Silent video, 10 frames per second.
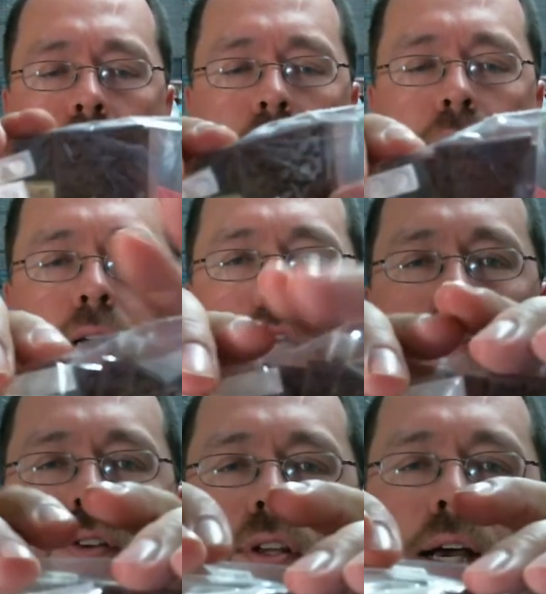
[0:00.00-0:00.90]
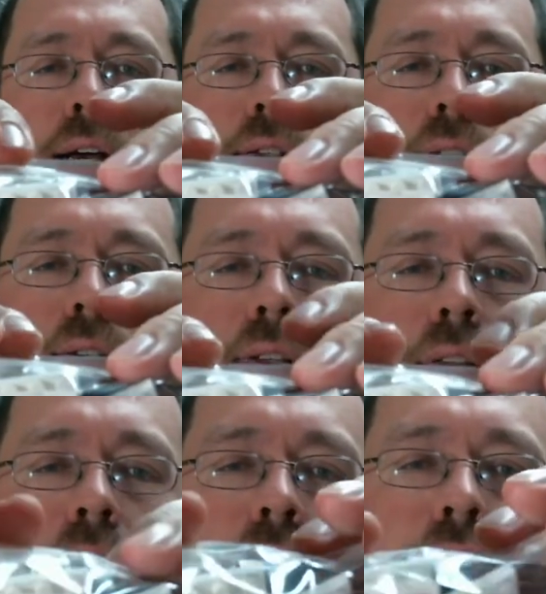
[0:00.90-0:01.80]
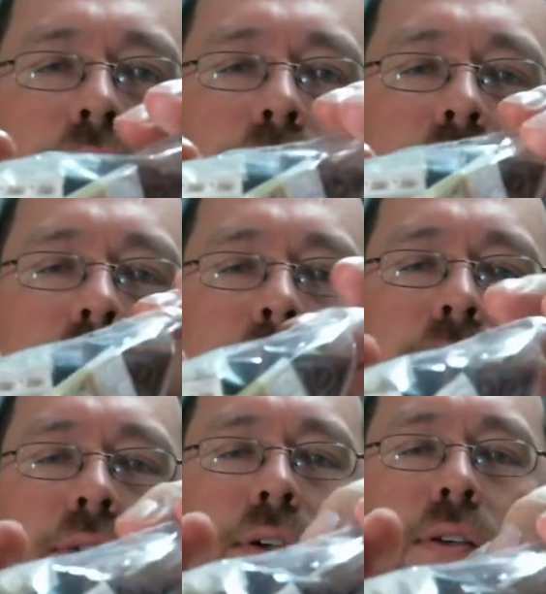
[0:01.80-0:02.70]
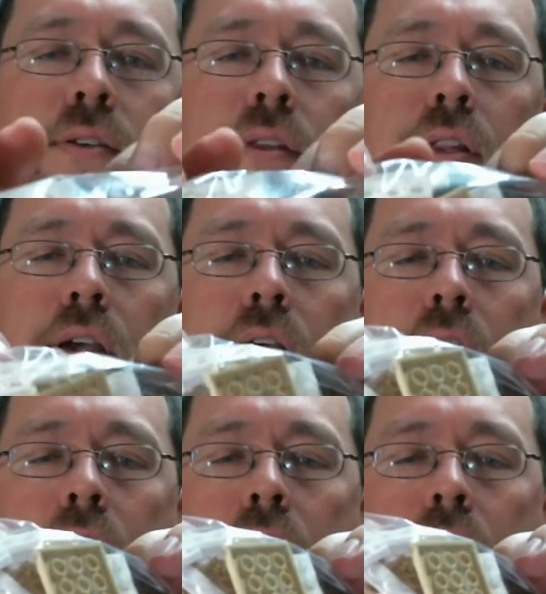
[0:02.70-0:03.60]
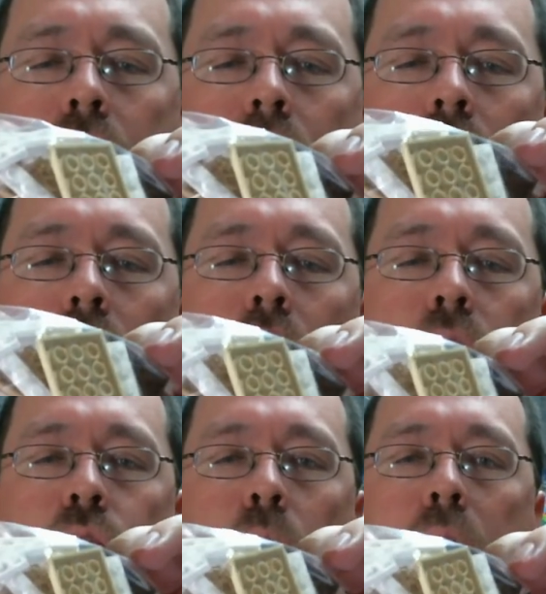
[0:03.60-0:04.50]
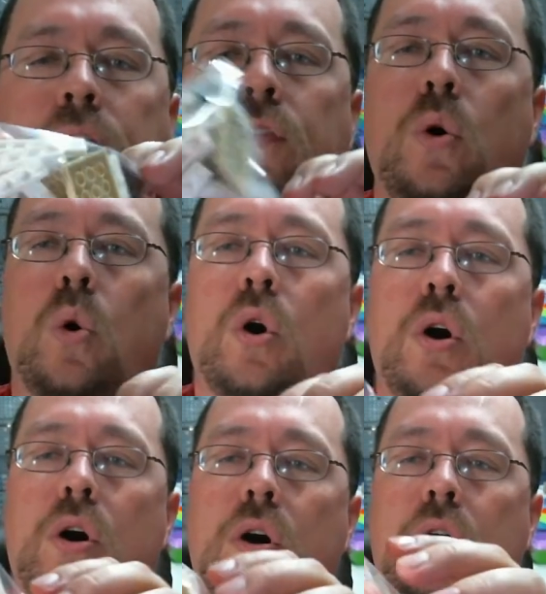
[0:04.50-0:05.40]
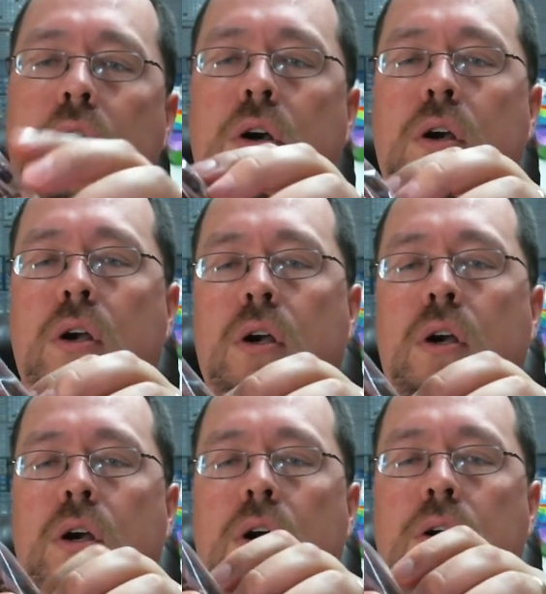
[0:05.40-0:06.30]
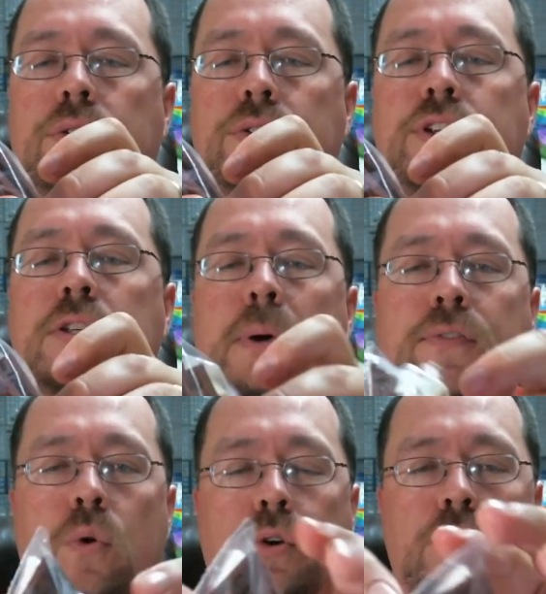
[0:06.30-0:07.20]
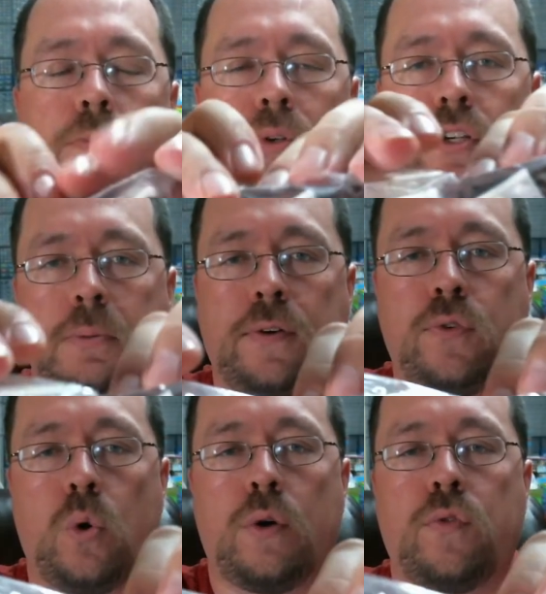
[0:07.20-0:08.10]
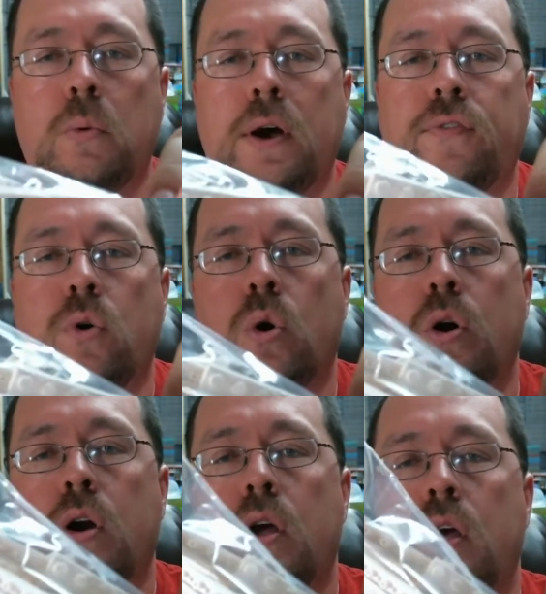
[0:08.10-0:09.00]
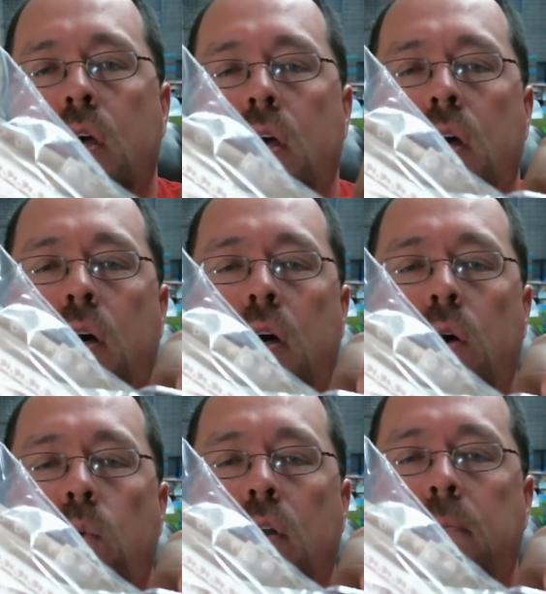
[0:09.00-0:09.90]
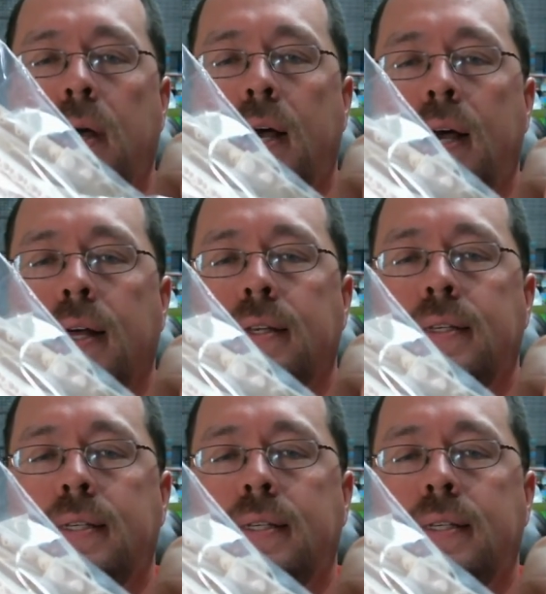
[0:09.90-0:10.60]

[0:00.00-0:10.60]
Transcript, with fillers: uh, different sizes. I think there's some six by six in there, four by four. That's a six by four, excuse me, six by four, four by four, uh, one by